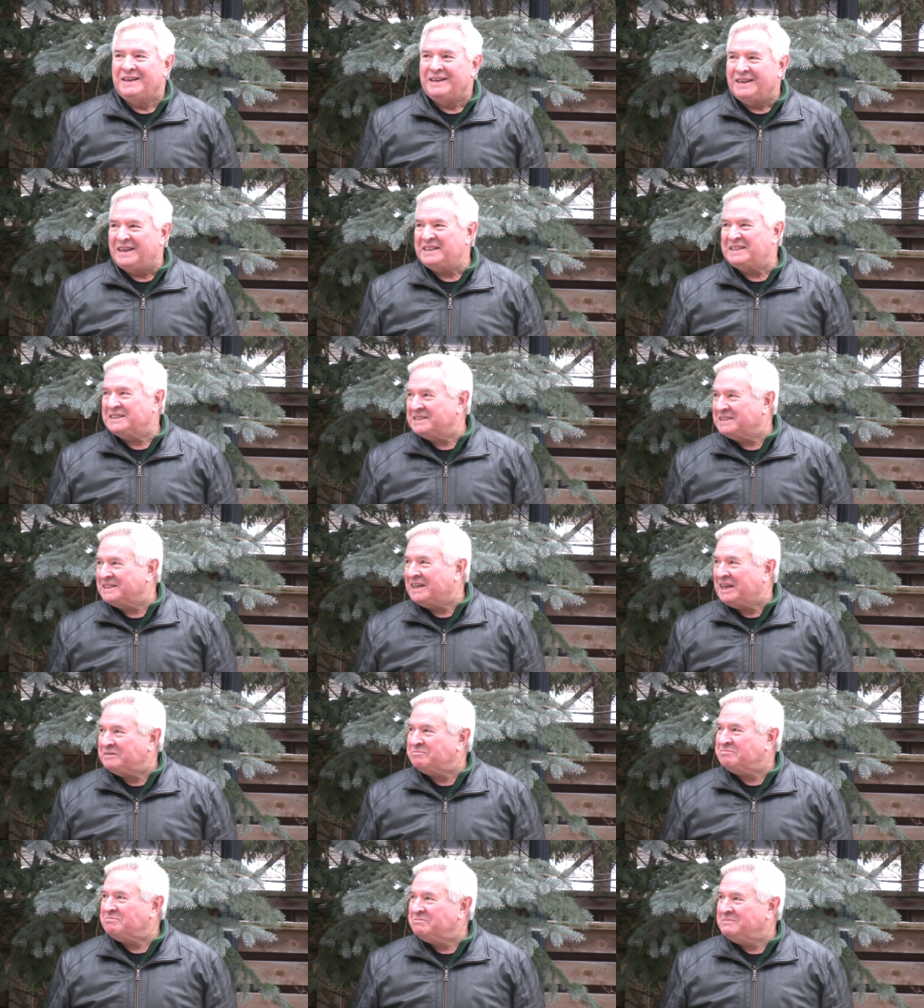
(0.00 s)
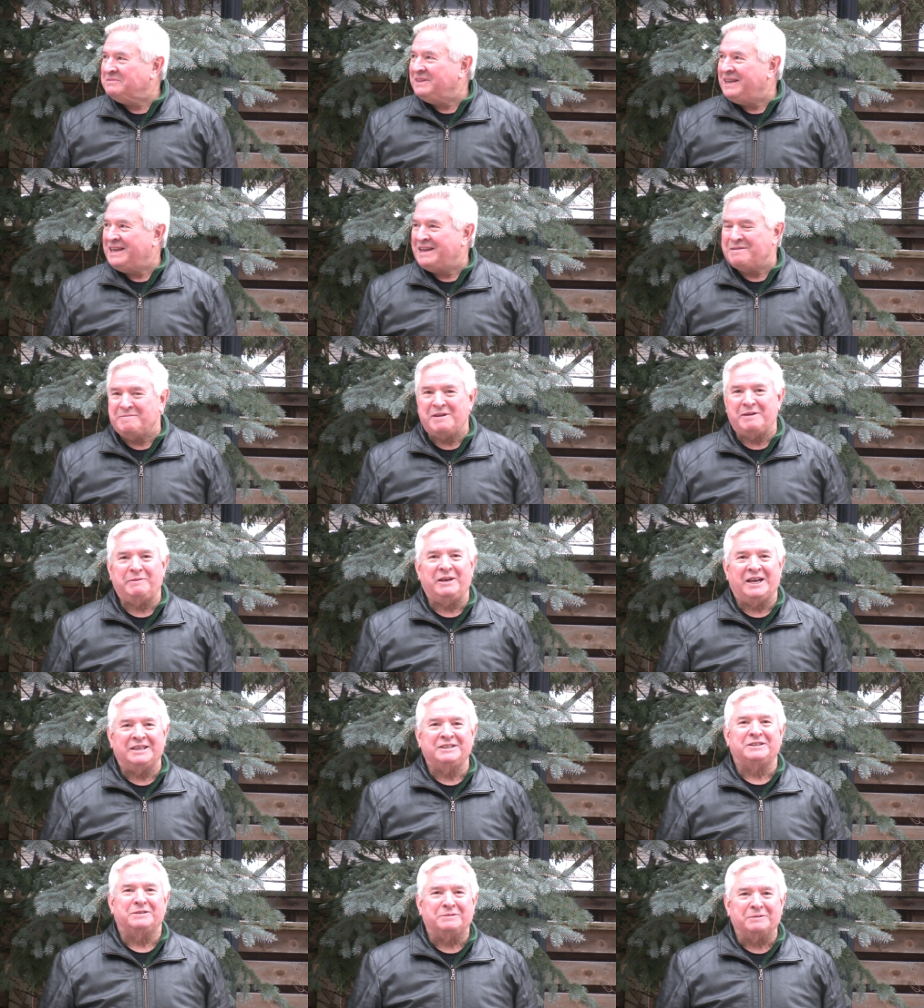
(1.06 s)
And I just thought, well, maybe
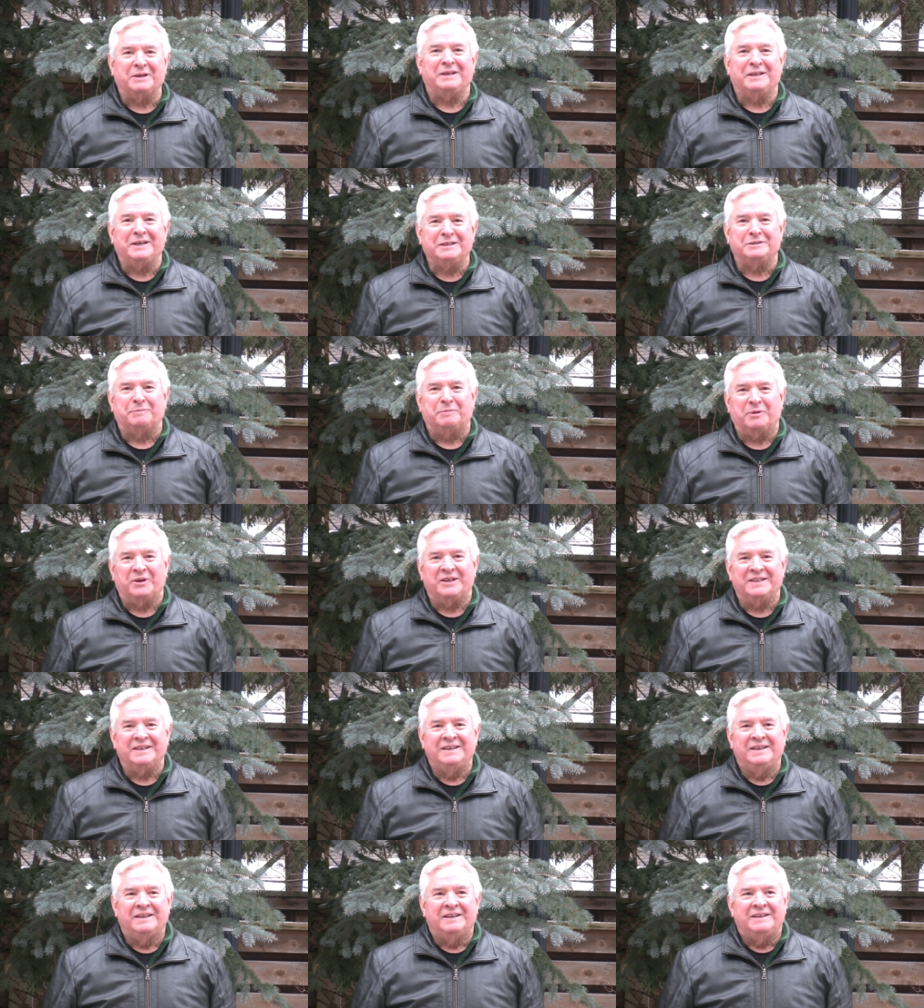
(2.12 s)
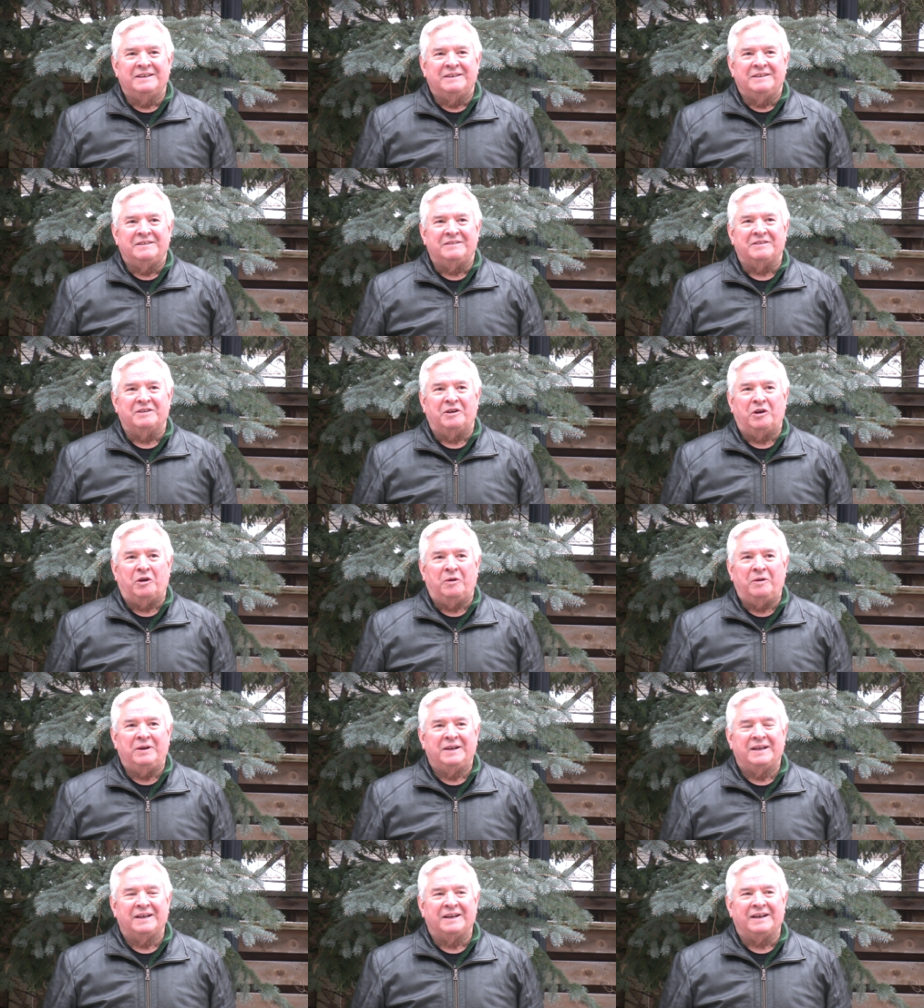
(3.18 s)
I should try that sport. So
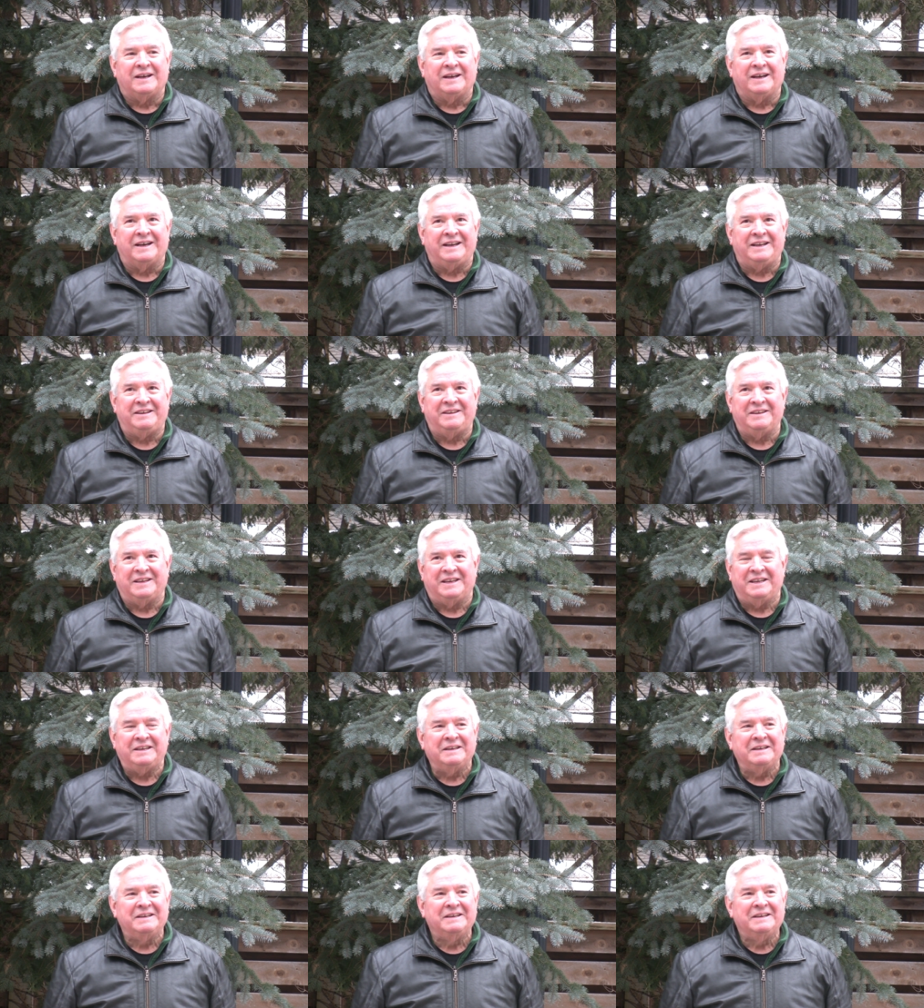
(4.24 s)
I did,